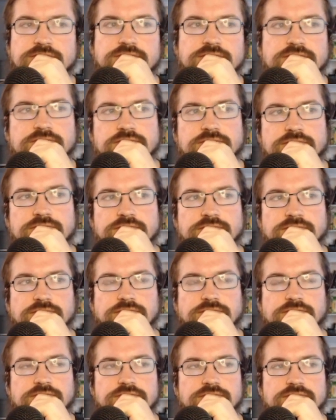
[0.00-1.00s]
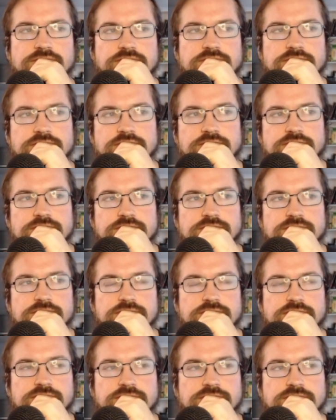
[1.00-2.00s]

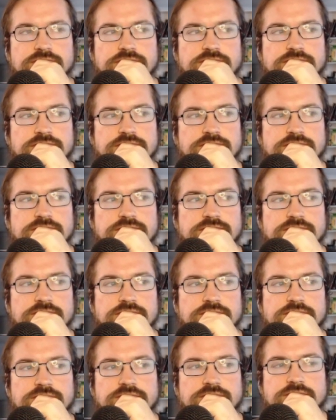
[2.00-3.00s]
No words are spoken by the person on screen.